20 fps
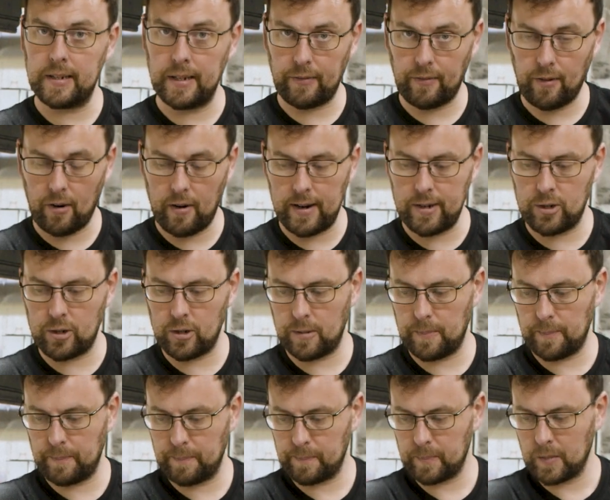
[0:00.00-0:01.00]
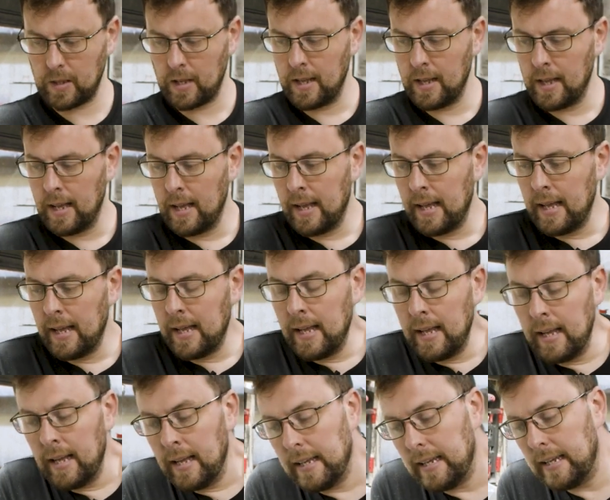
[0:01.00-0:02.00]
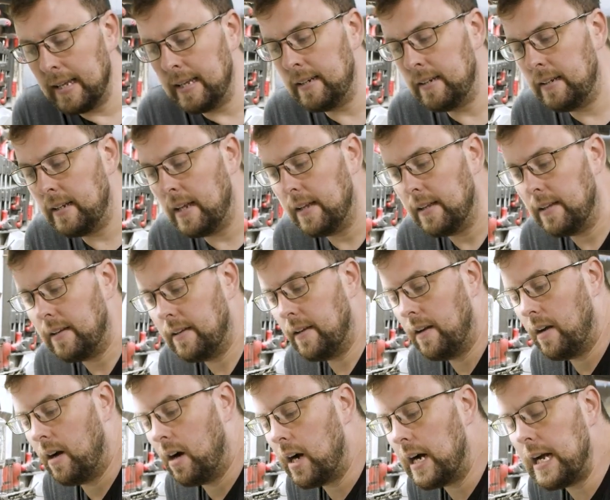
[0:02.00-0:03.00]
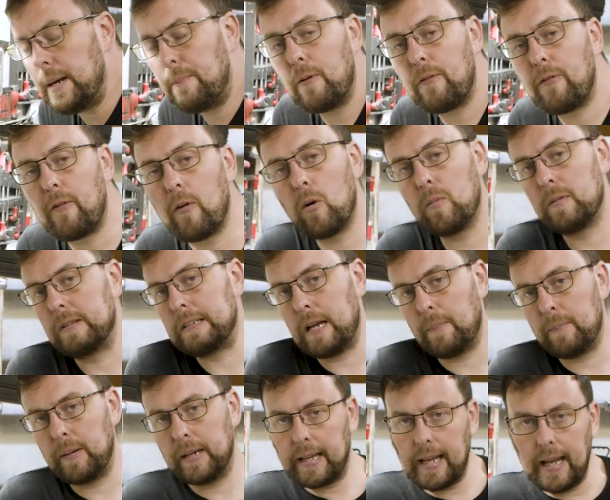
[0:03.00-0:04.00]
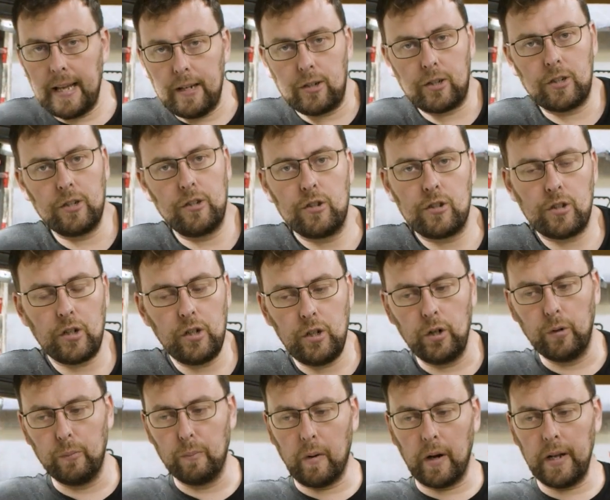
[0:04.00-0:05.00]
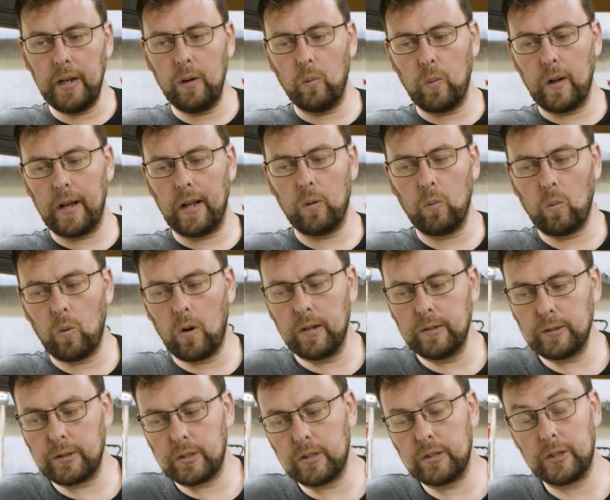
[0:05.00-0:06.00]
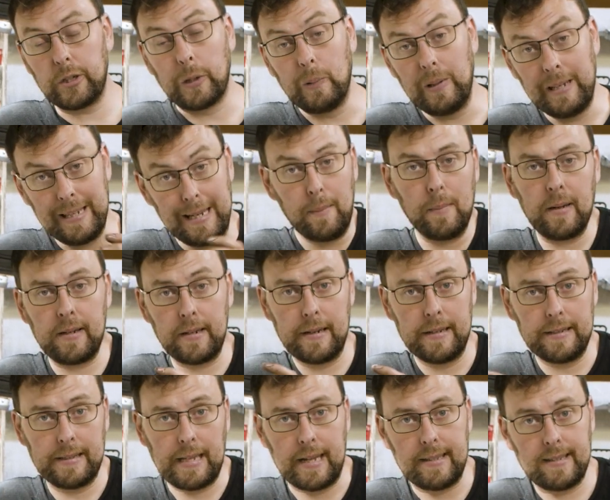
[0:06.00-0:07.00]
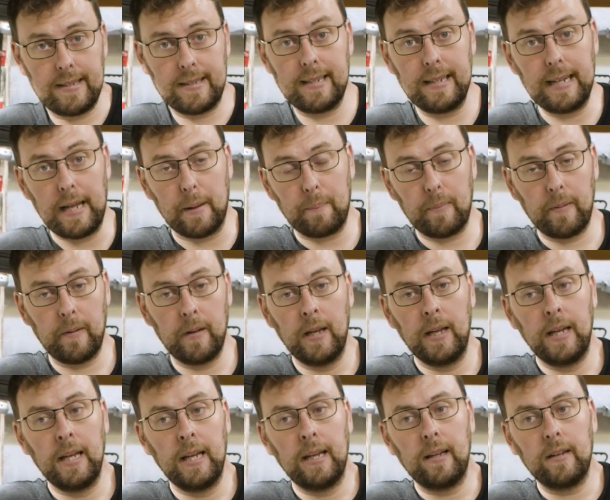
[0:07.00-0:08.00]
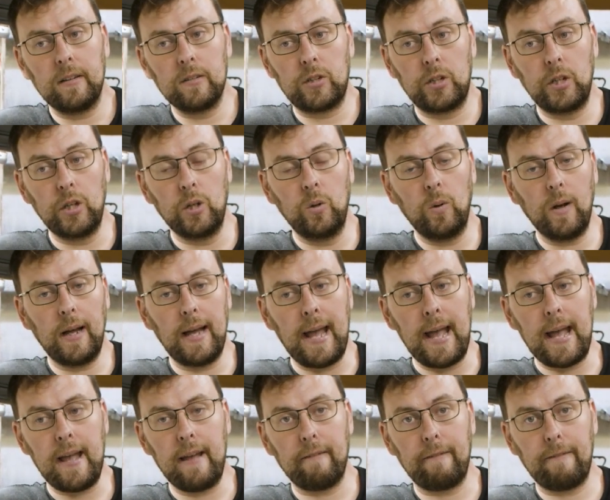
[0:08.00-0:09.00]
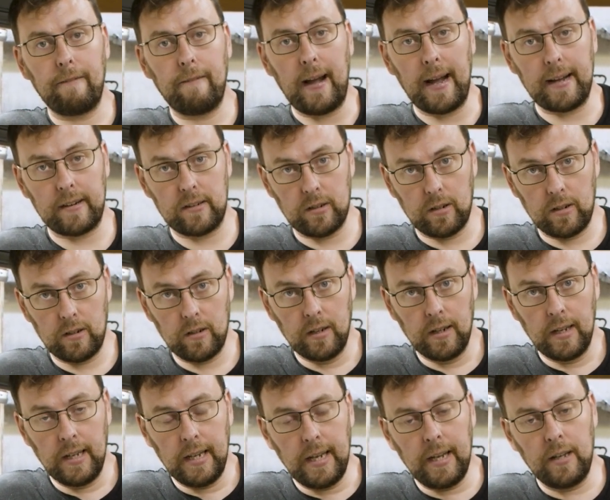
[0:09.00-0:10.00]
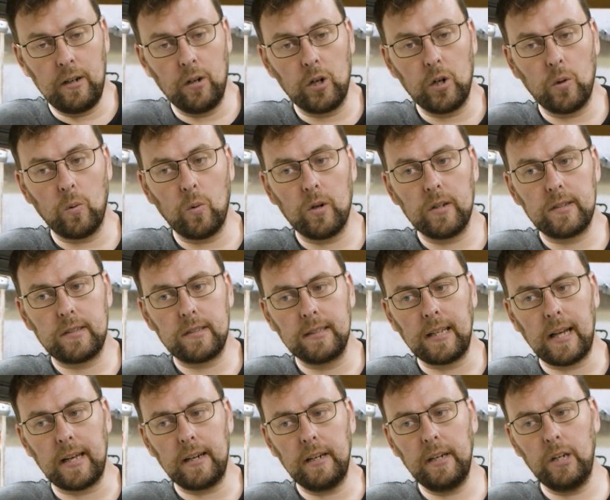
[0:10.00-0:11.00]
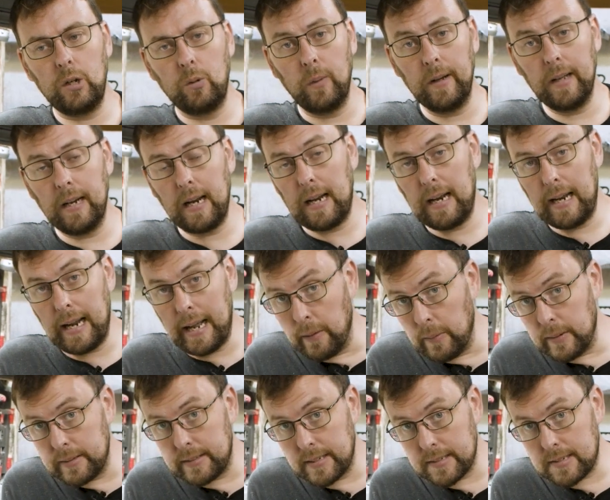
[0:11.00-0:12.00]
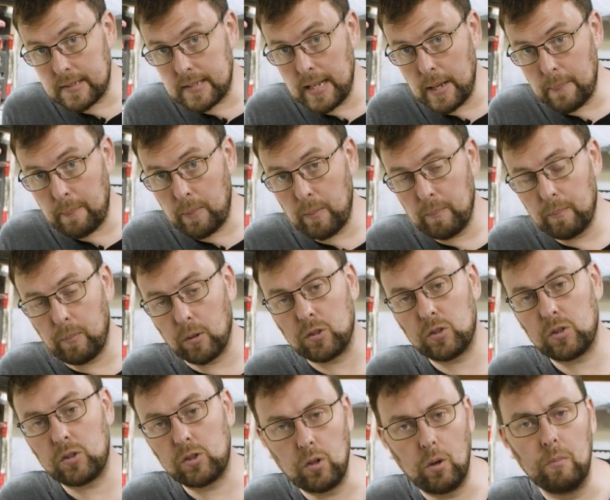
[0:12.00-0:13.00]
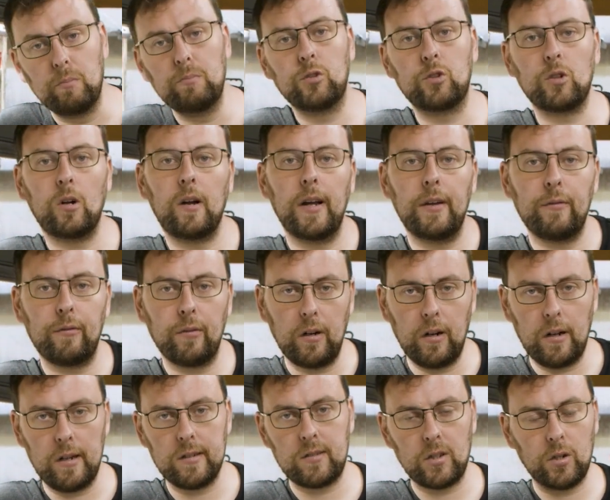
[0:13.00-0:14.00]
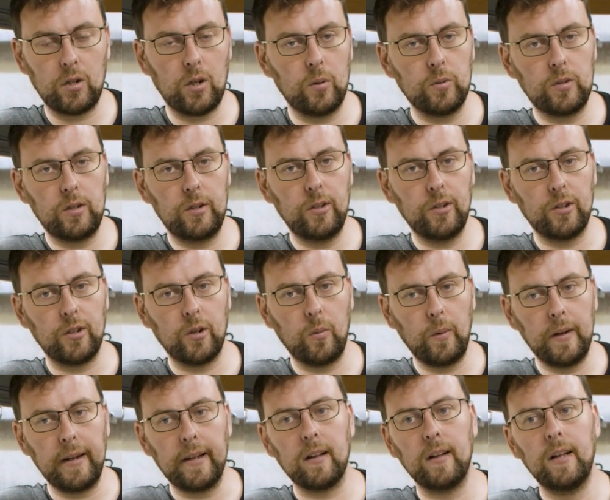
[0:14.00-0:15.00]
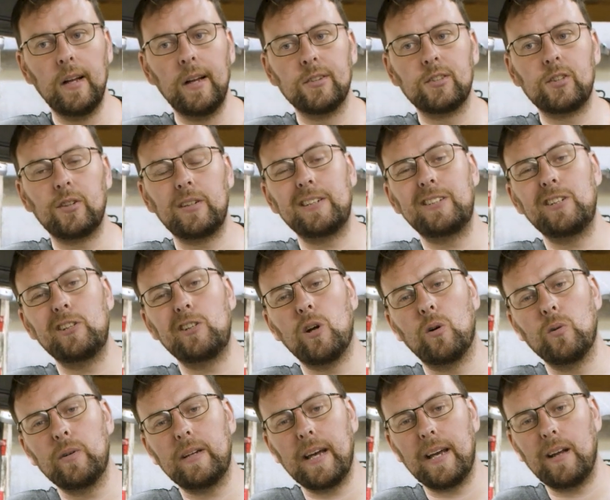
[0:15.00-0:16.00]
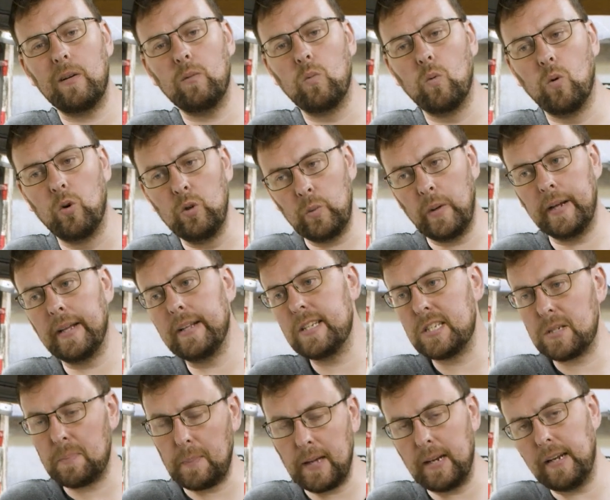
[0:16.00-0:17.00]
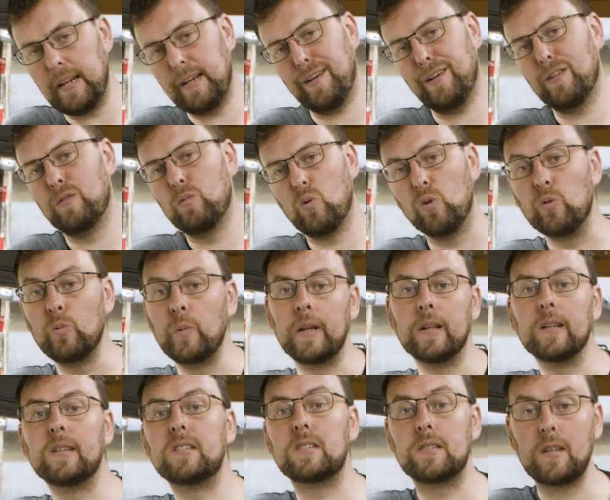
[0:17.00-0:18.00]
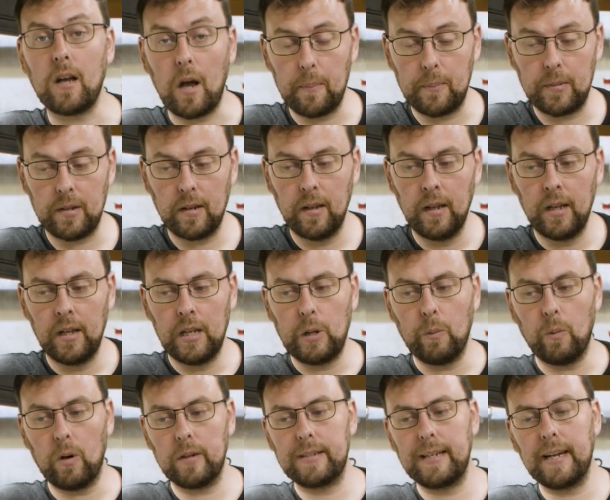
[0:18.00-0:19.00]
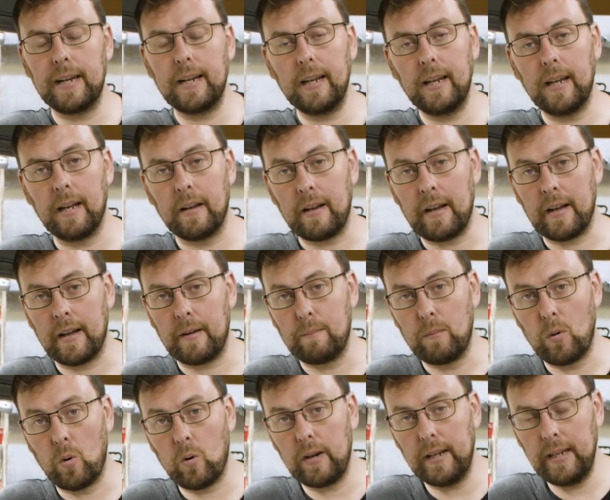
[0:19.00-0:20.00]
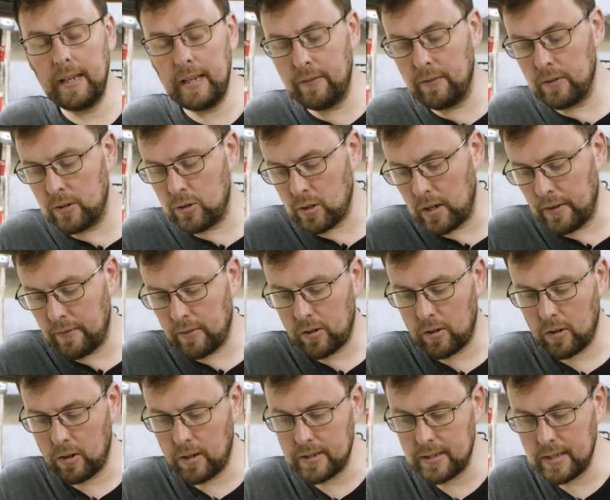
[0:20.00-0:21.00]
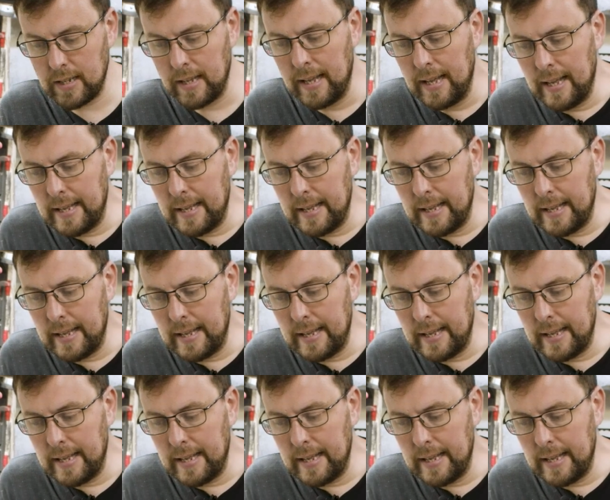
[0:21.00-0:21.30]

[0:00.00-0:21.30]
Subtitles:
differential. In high performance applications, you might well want to limit that slip to a factor. In other words, that you will allow it to slip, but some drive will also go to the other wheel so that you don't get one wheel spinning and one wheel stopped. You want to get a more even drive across.